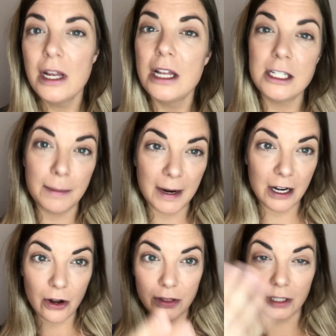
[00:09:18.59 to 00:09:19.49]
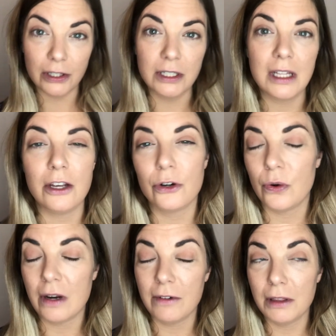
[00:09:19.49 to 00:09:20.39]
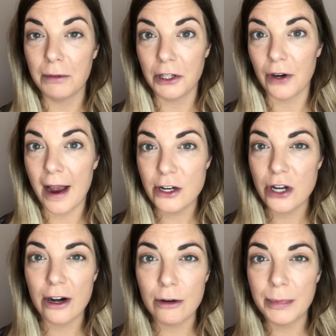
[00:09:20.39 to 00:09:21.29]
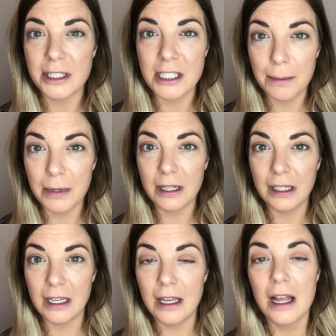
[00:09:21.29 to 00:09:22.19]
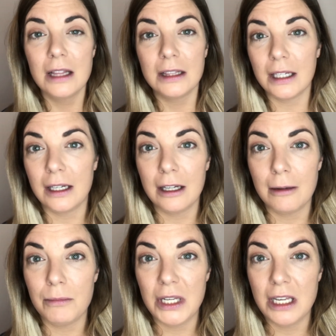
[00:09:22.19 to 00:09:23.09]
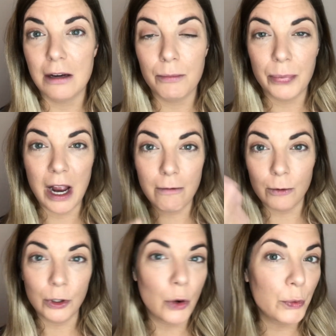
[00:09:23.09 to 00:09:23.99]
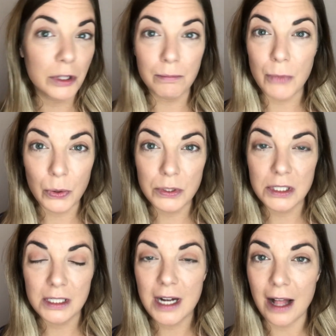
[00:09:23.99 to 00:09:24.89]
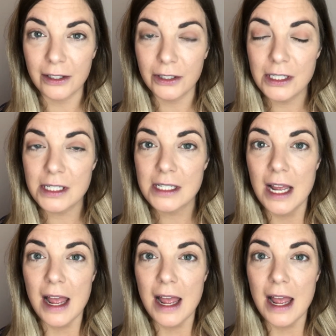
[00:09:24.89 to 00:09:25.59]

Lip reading: depending on the look that you're going with your eyeshadow, but typically the medium brown will go with most colors.